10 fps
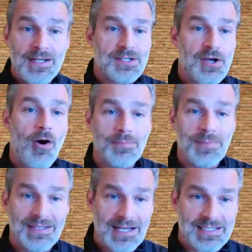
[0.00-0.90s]
to
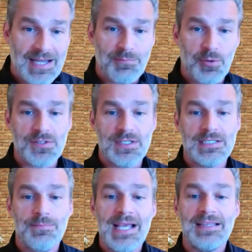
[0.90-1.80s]
augment that staff person,
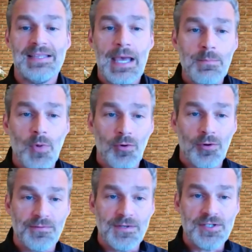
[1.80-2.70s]
to make them more
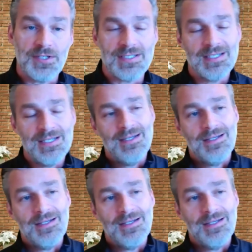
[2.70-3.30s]
efficient,